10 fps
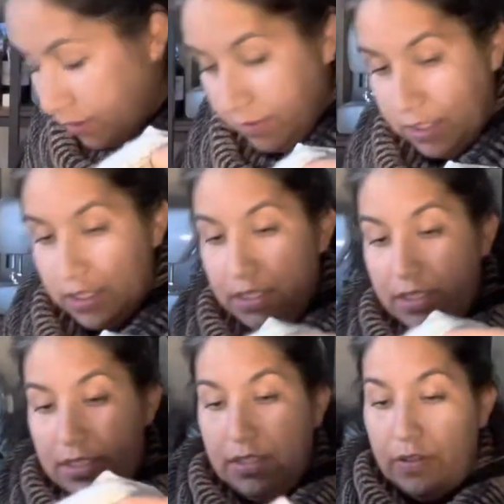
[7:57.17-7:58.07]
which
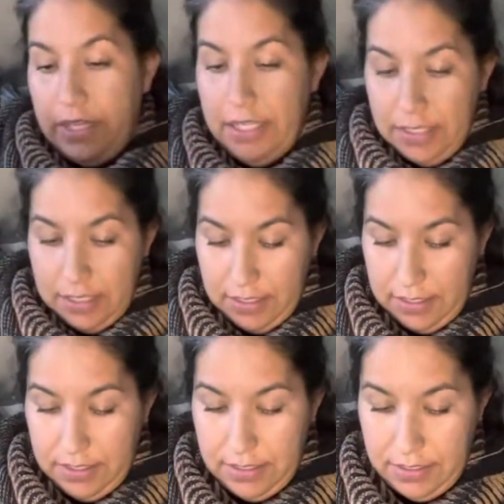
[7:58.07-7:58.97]
is great
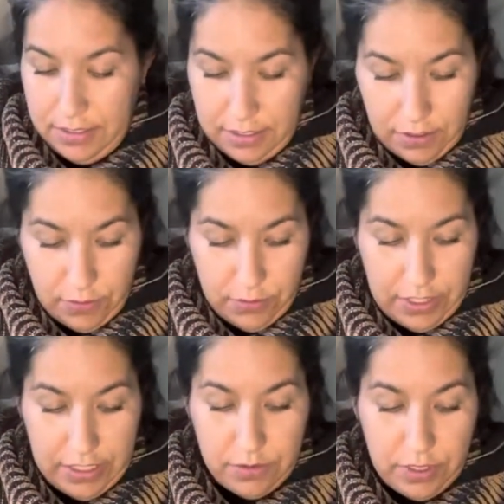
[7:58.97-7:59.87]
so that's what